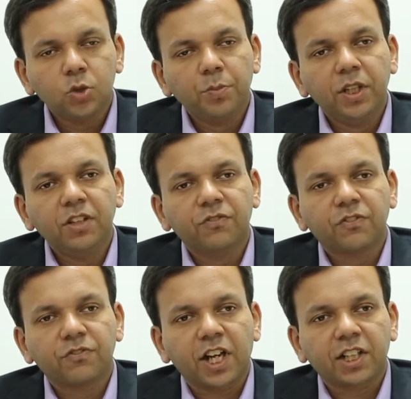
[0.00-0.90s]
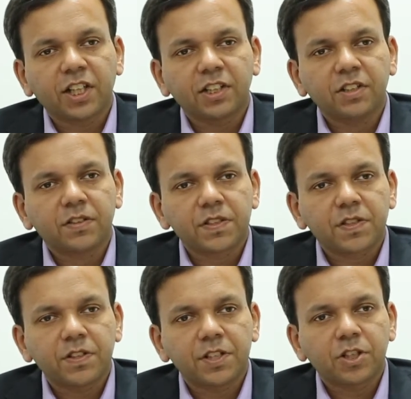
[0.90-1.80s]
to believe the fact that
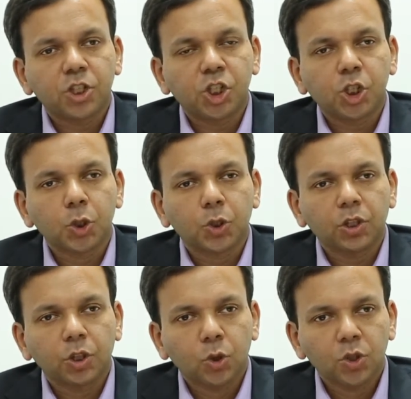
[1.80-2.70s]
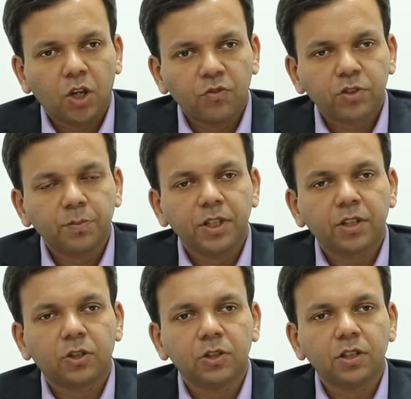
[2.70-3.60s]
interest rates should go down from
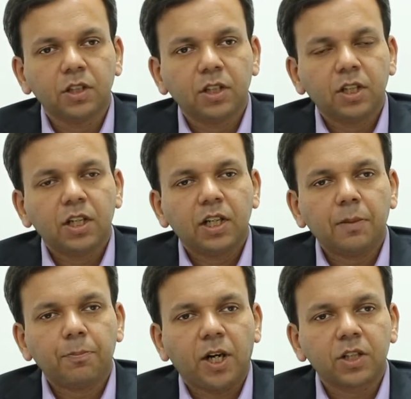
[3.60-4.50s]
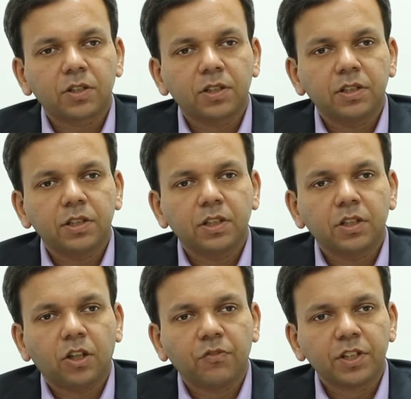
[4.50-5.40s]
here on. A part
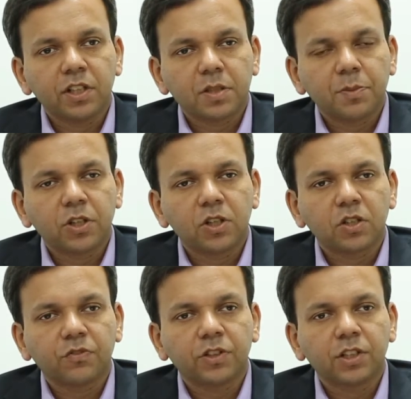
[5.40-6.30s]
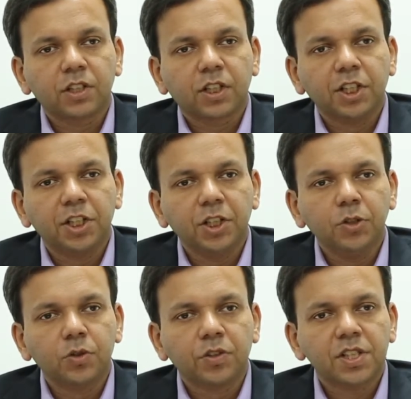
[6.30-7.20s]
of it is because of a
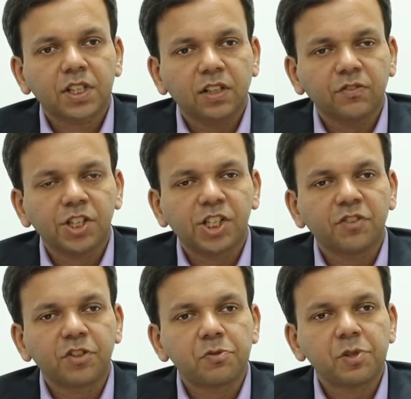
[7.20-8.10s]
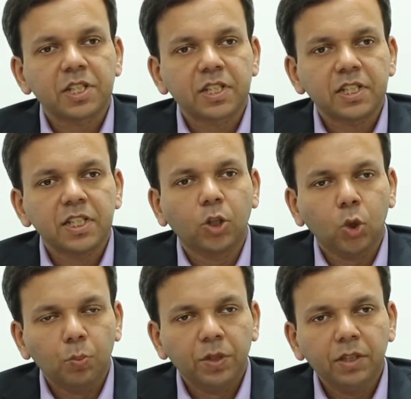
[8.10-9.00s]
continued risk aversion which we see
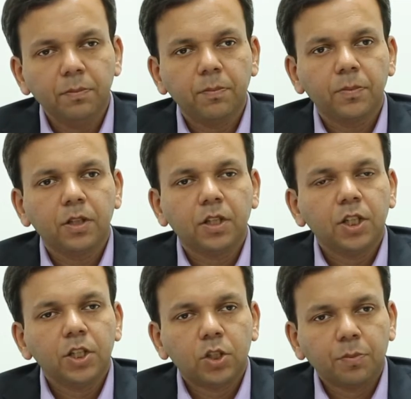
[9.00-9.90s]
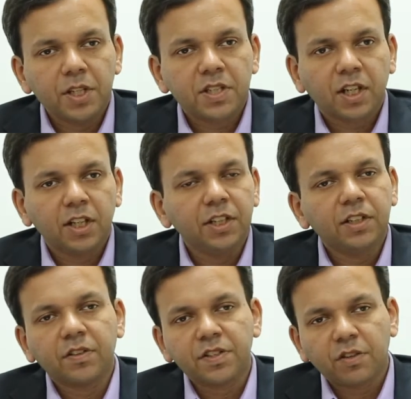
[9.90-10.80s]
globally. Domestically,
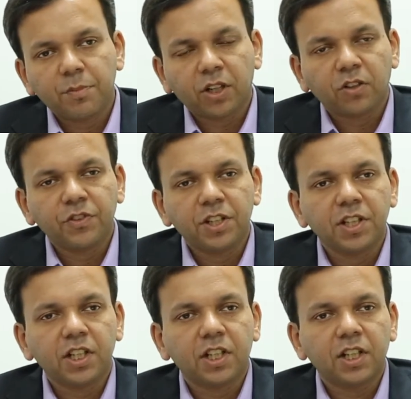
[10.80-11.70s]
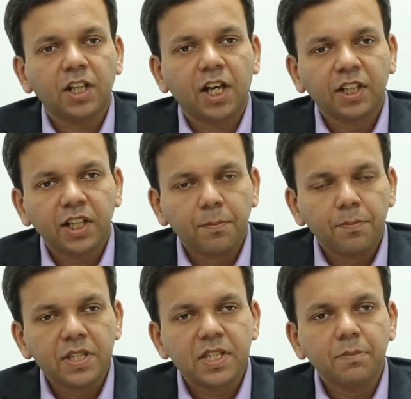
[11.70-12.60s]
the Reserve Bank of India and the
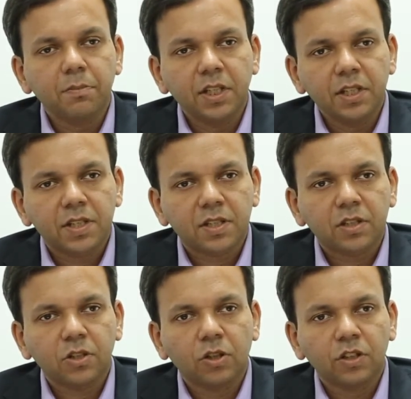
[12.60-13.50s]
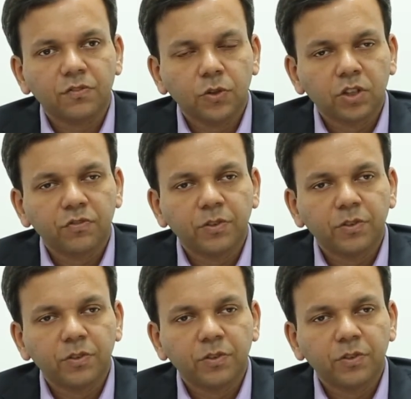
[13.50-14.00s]
MPC meets on the 4th of